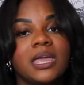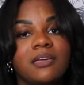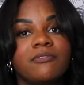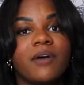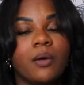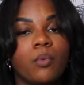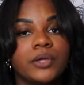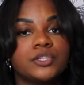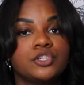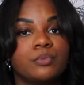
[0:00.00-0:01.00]
if I
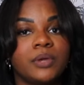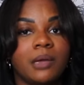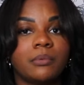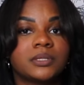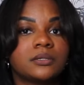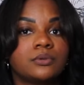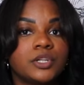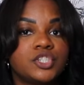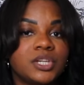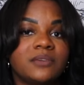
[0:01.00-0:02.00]
want to be able to
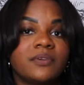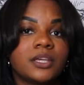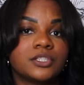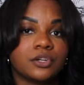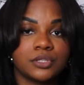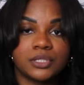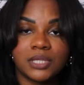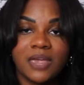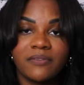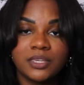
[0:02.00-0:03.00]
achieve a certain
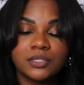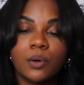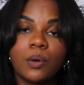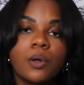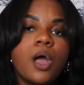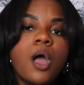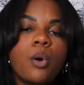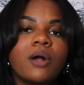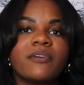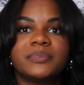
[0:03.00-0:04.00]
savings goal,
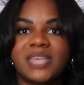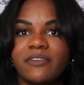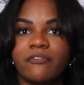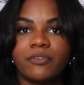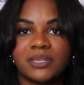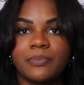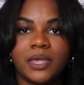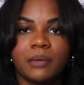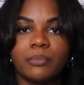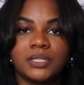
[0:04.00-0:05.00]
or if I'm saving for
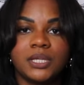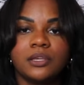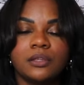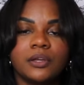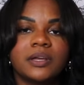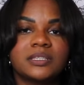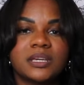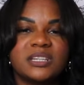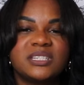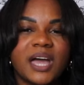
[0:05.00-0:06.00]
something in particular. It's
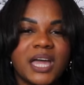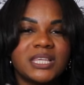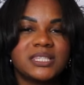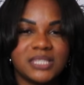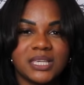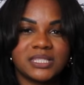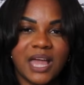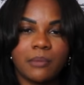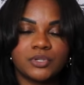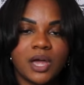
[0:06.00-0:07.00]
good to kind of see a
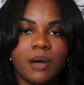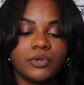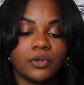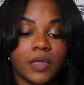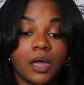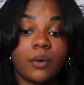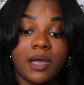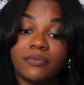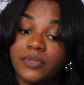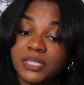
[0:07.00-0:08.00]
snapshot when you're like,
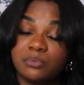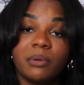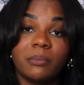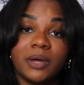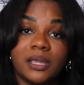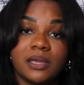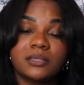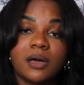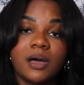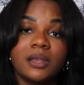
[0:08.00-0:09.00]
okay, this is where my money has
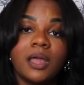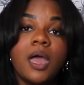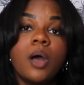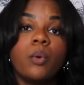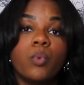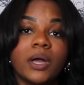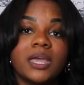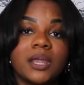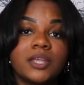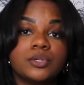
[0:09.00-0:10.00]
gone. What
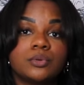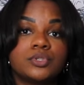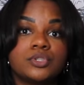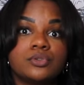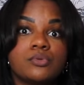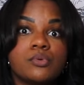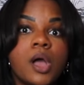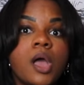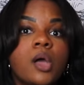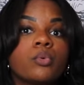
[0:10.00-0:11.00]
can I do
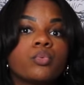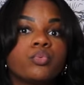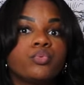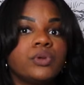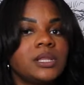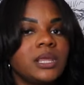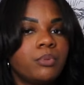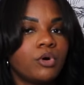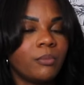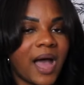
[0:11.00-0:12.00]
to really
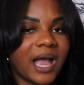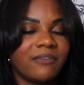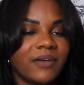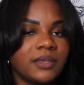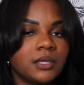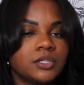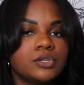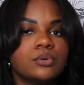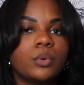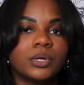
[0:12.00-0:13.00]
pull back if I need
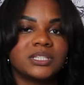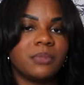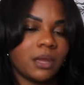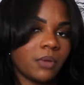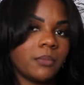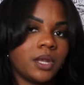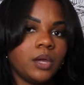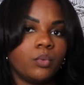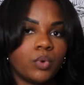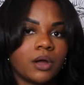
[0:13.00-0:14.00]
to, or to make my
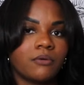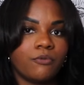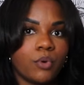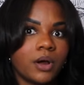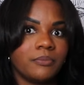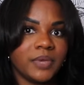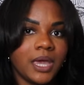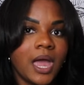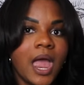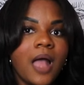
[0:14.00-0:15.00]
money work for
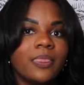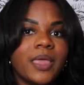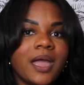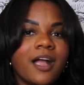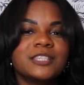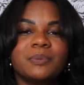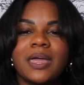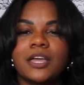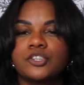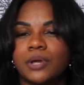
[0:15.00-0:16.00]
me? There has been
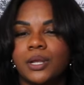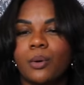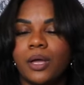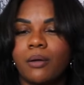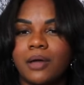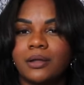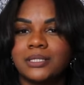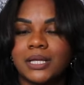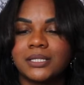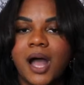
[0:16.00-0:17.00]
like a trend going around on
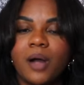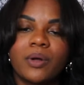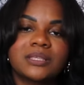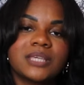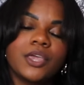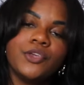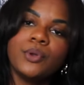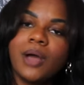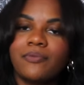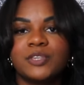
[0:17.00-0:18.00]
TikTok where it's like, you
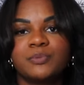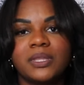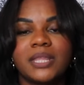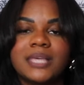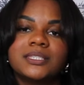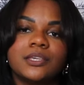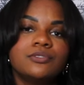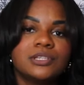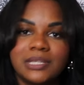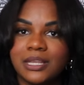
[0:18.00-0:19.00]
don't have to spend less, you
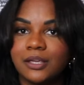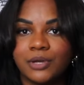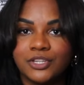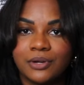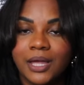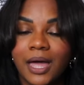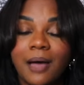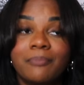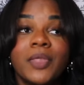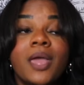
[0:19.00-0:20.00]
just need to increase your
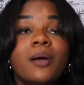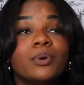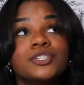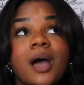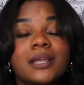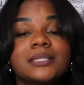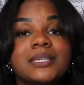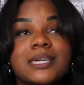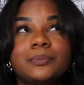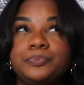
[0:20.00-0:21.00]
income, which
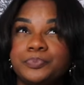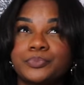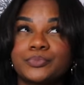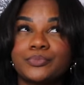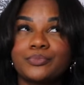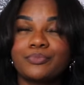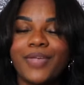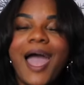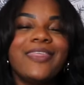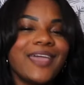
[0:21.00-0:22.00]
honestly,
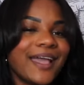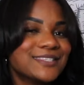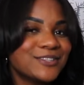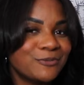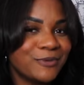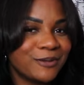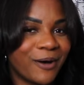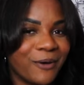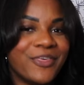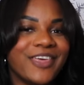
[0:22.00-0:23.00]
I think it's a little bit of
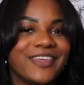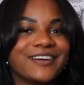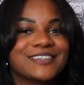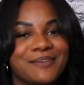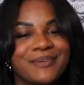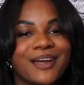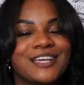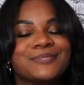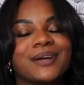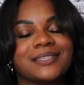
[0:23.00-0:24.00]
both. There are some
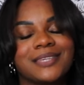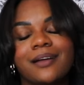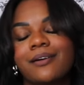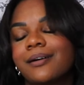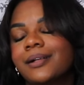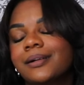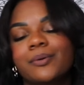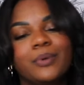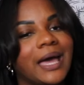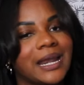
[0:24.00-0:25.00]
areas where it's like, girl,
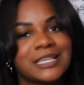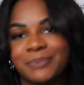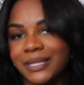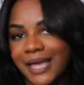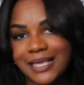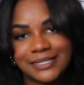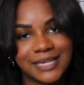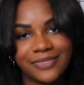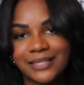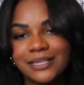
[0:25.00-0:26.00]
we gotta spend less,
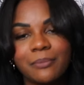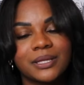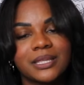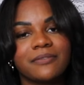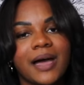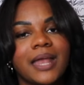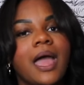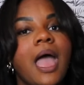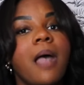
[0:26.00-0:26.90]
and that's completely fine.